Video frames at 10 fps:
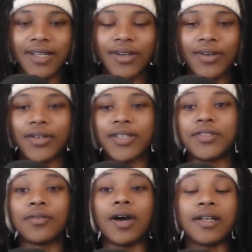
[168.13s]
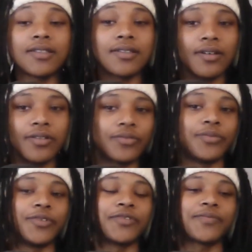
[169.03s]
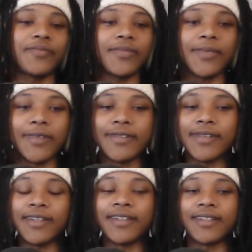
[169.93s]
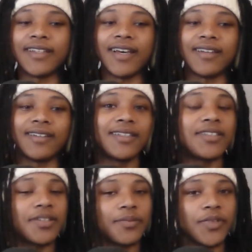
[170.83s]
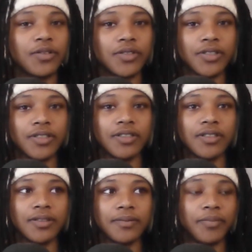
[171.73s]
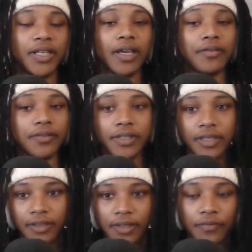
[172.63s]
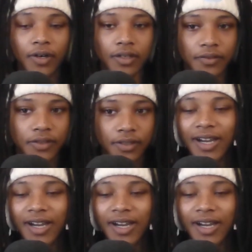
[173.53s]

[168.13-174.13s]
Okay, so I saw a rumor saying that the symbiote is going to be heavily involved.